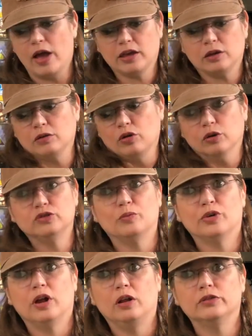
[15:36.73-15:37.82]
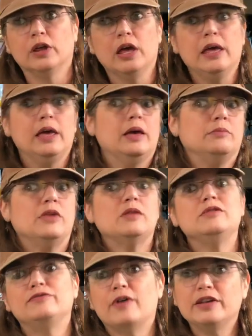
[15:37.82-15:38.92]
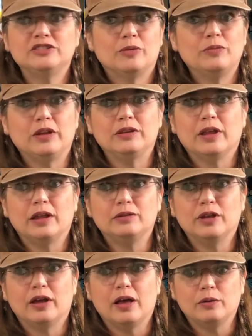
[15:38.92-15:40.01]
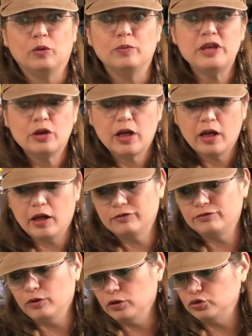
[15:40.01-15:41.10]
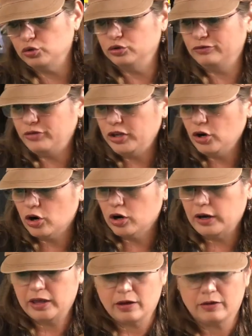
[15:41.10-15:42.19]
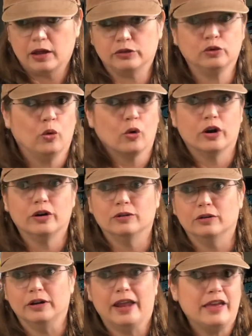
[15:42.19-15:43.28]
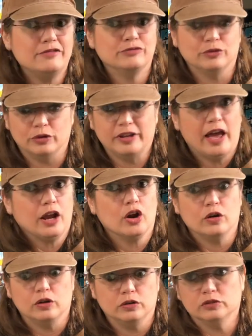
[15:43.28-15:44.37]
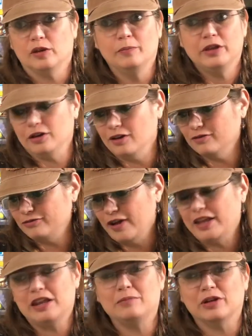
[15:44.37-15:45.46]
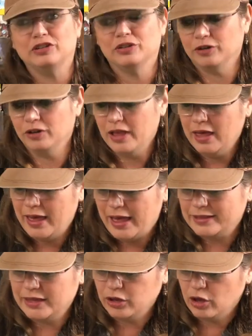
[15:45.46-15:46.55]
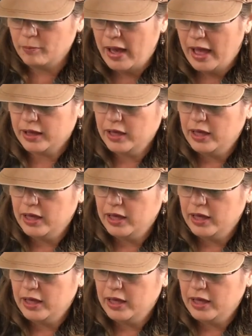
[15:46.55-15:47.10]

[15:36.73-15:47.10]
can go somewhere else, maybe find something that will be helpful to defeat her, like a sword or a knife or a dagger or something of fighting material, and then come back.